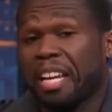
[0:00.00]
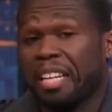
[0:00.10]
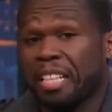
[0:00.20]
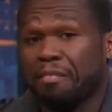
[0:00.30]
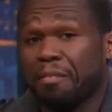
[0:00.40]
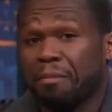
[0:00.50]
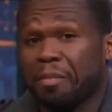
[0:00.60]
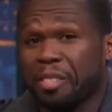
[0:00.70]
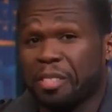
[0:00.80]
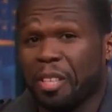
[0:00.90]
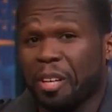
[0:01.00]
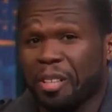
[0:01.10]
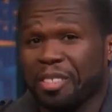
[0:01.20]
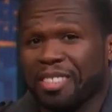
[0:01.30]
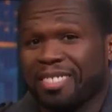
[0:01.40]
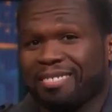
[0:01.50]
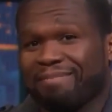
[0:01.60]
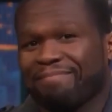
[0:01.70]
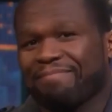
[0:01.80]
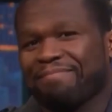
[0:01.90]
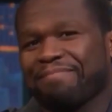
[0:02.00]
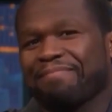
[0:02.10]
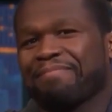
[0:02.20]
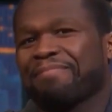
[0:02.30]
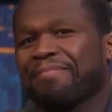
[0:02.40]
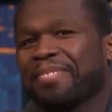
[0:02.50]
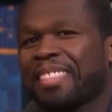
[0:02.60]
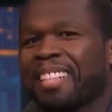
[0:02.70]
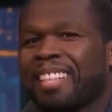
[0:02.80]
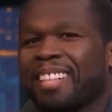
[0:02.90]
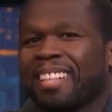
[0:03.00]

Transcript: Jay-Z has been referred to be a gay artist by 50 Cent in the